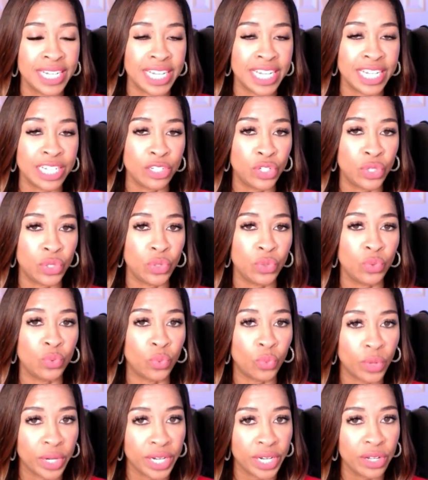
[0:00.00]
into
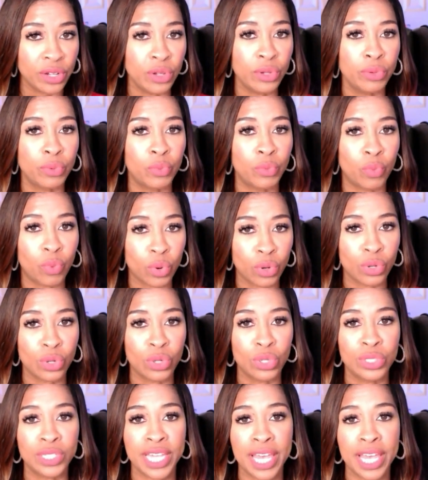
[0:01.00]
real world